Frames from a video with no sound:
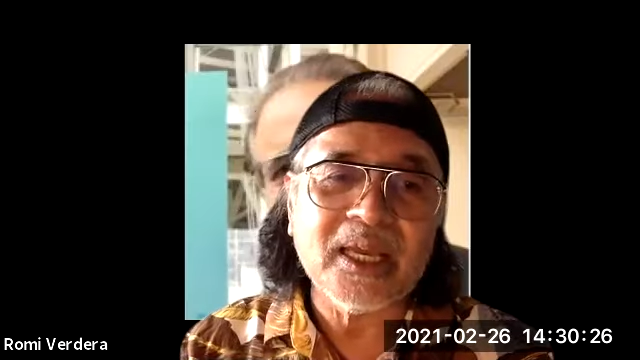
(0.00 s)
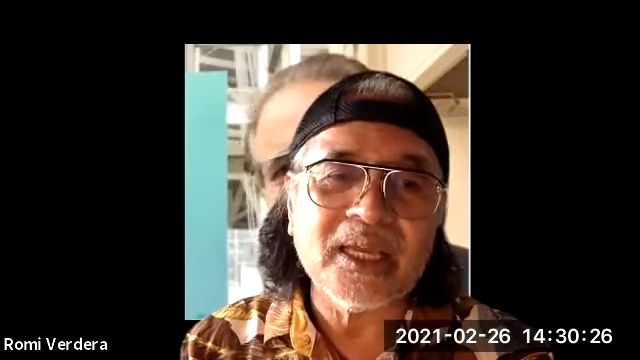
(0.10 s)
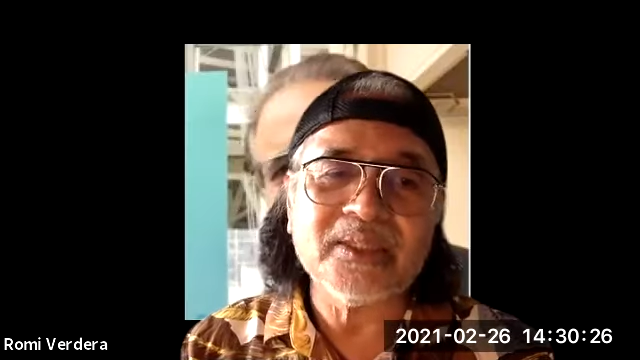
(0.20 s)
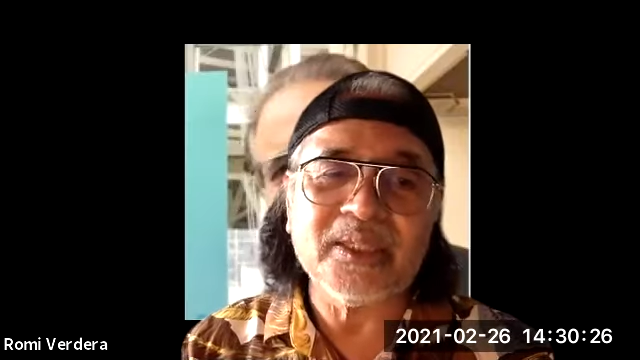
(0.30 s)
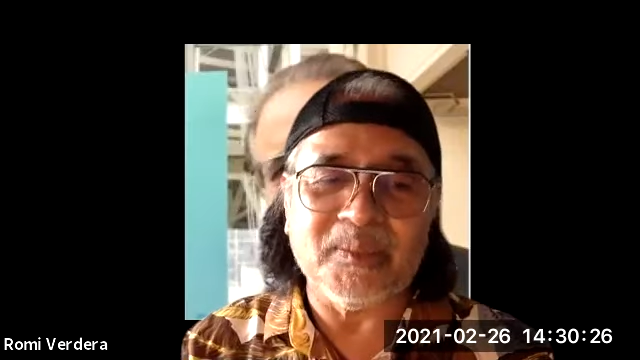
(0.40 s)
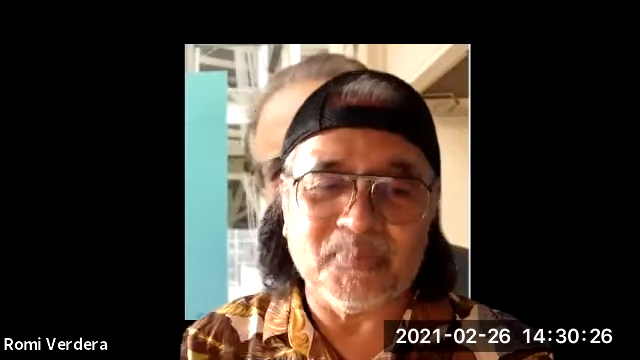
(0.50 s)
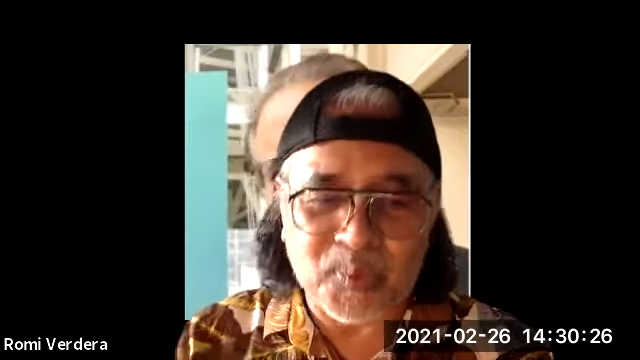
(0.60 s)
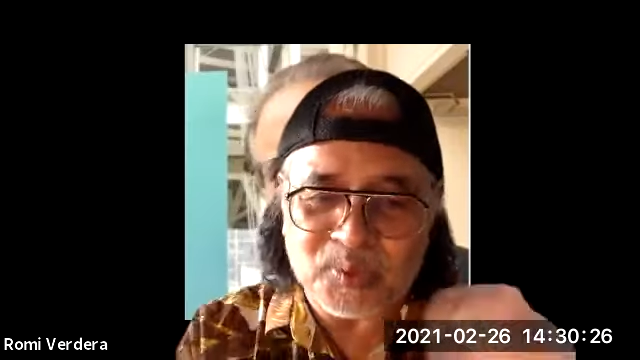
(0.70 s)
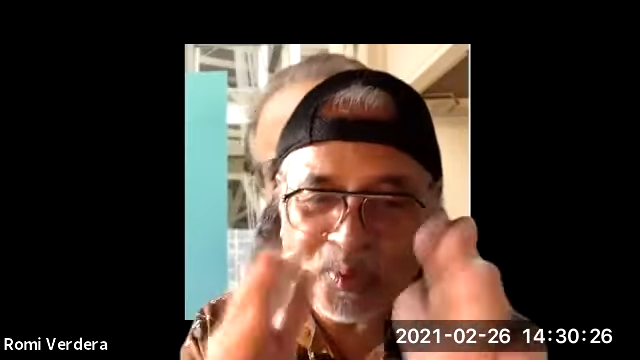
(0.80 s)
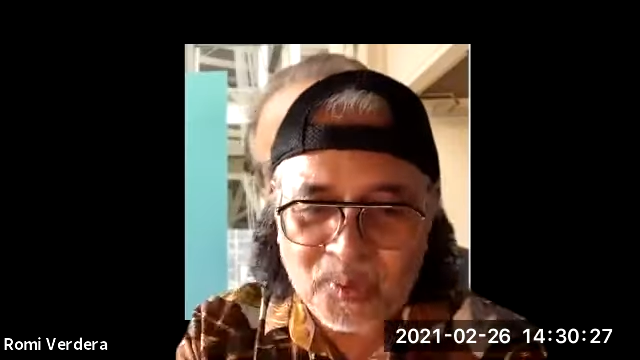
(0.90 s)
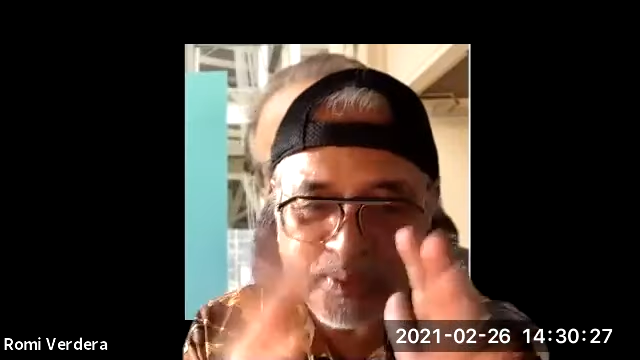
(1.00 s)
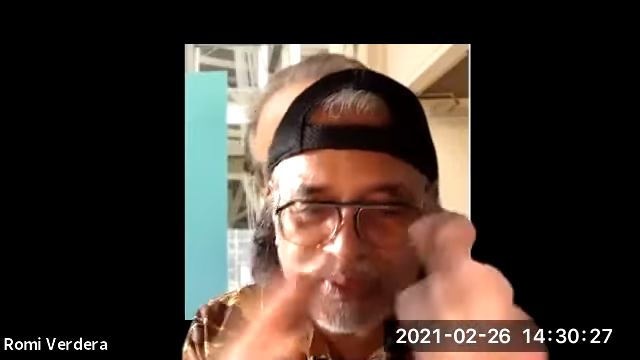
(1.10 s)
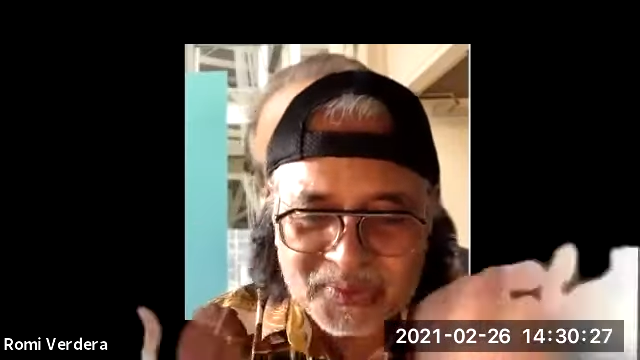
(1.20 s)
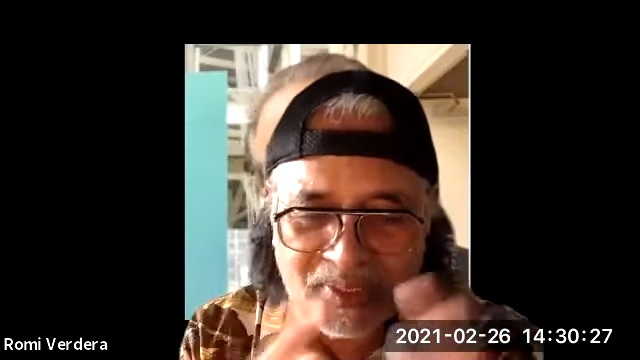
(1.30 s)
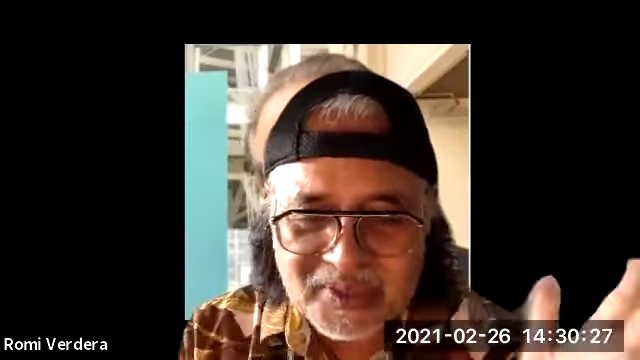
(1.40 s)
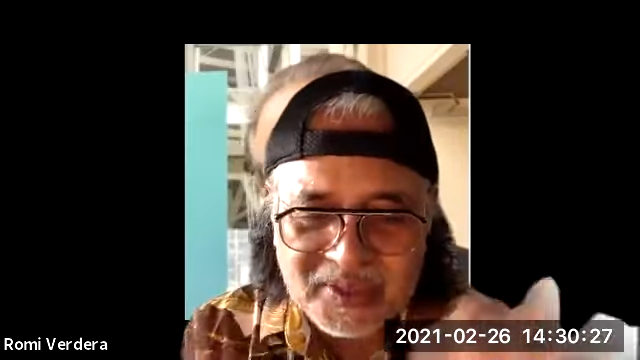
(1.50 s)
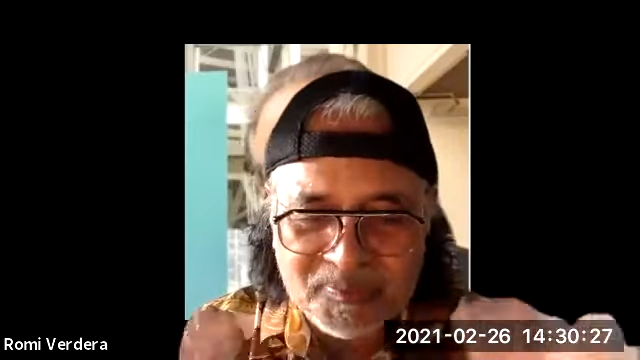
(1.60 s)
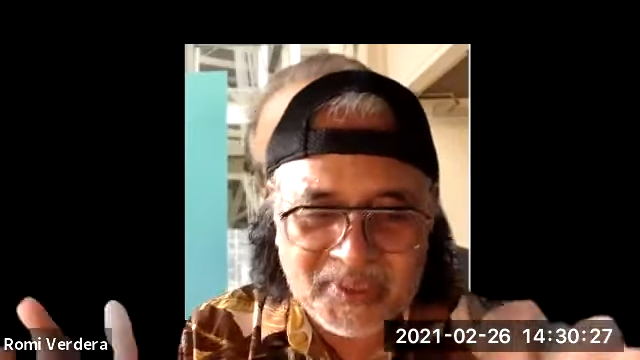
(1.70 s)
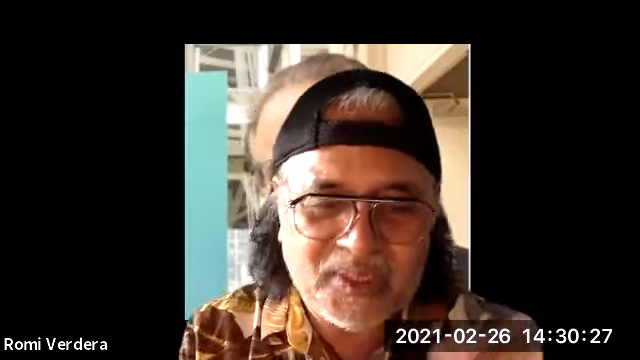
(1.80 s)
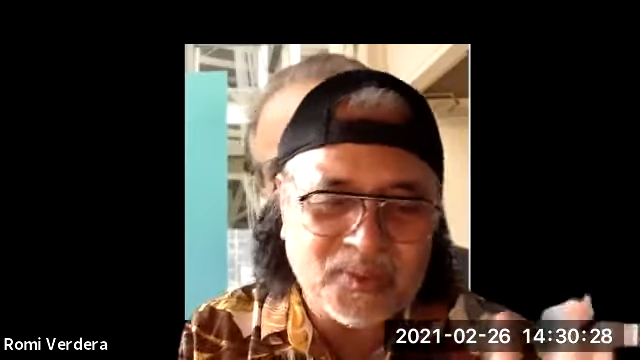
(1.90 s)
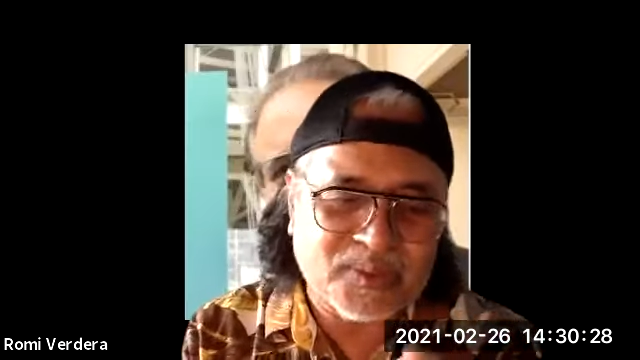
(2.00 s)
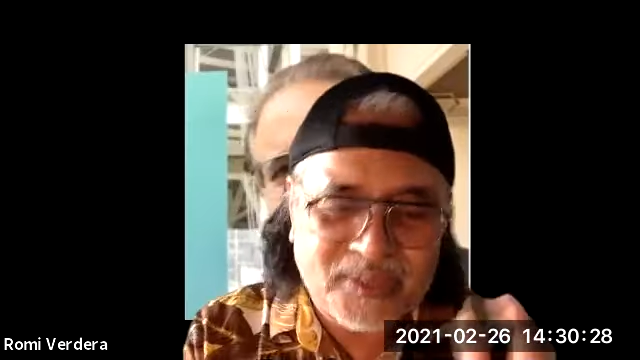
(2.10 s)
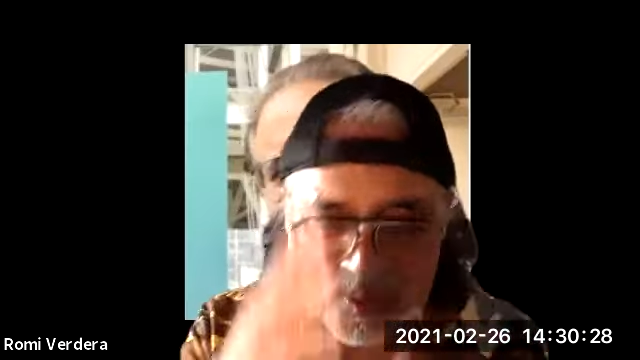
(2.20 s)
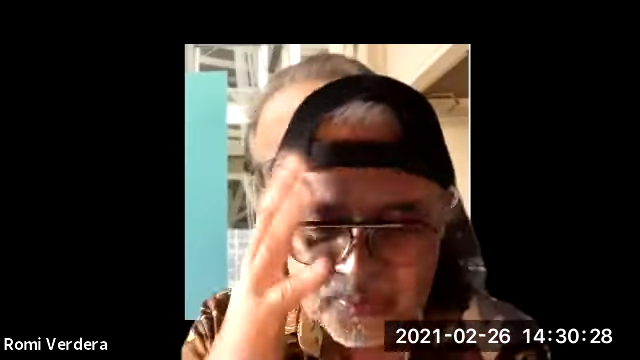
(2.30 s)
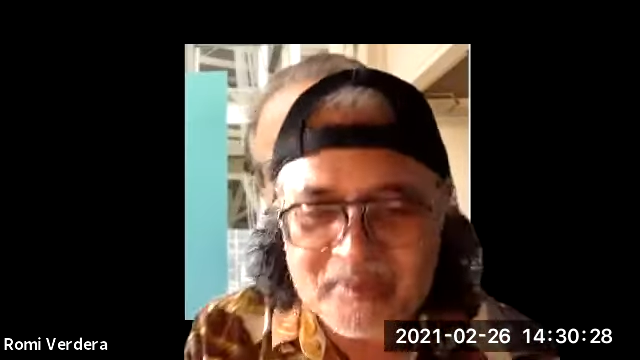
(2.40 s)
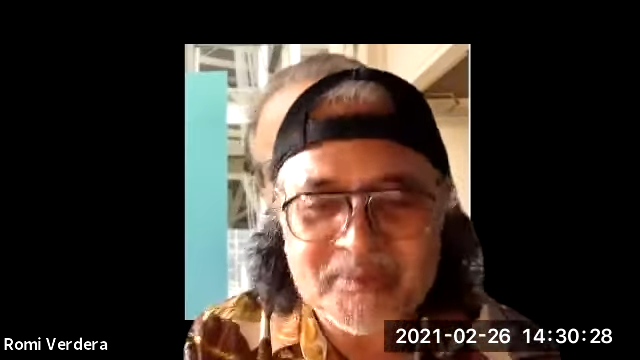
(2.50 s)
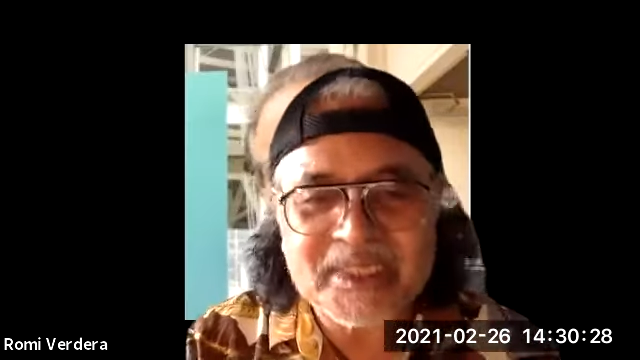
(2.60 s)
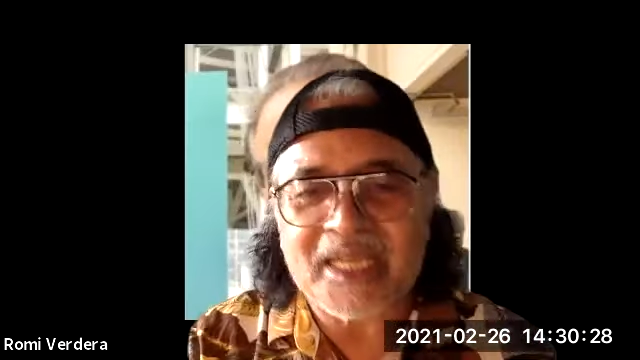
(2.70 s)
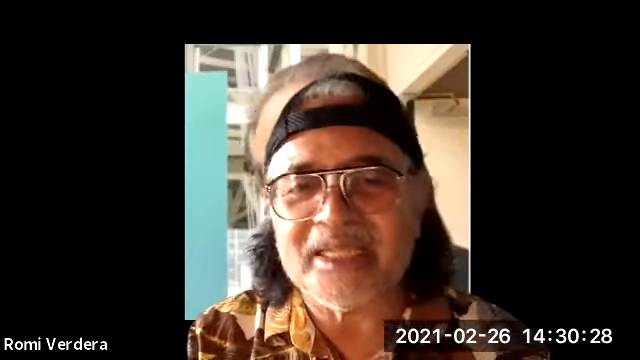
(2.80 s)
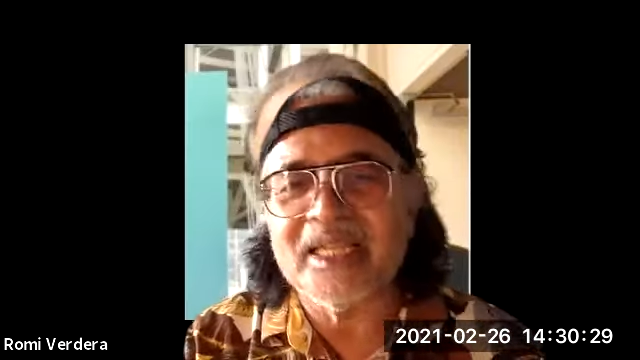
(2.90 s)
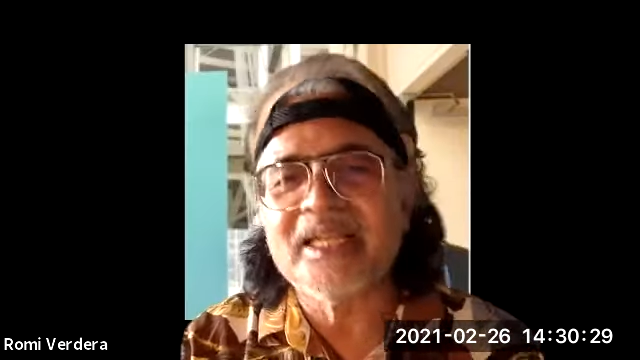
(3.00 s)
and he put all the training videos on that website.